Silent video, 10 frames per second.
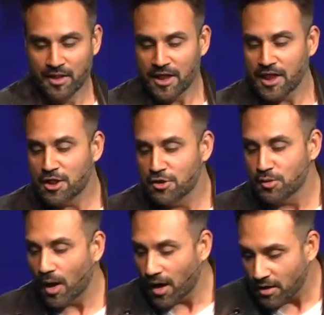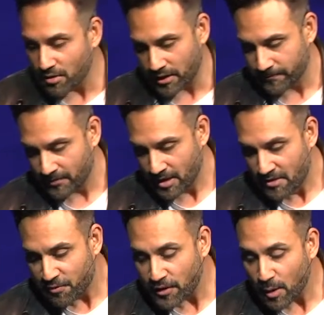he grew hungry,
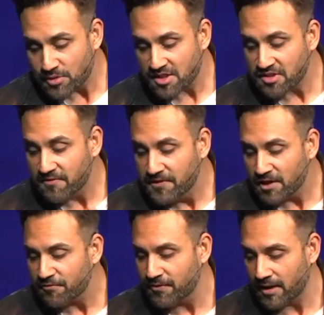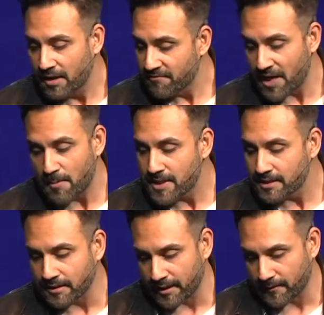for there was a severe famine in the
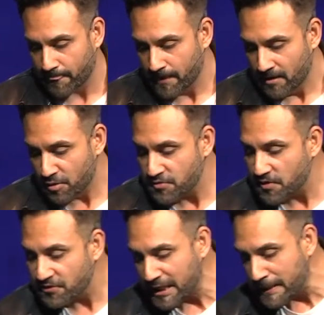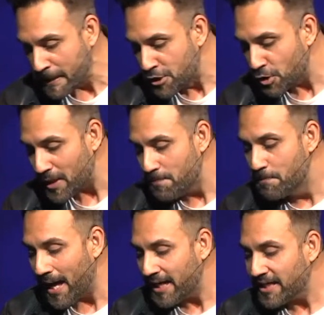land. Verse 15, so he
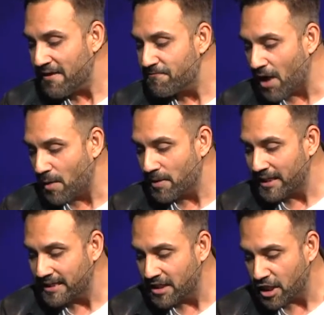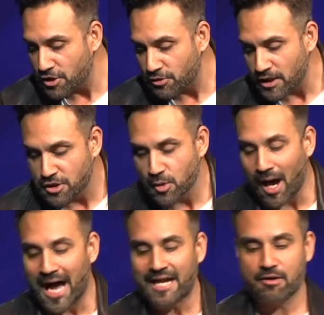begged a farmer in the country to
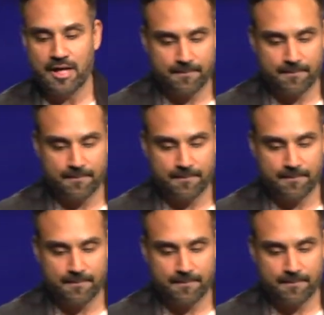hire him.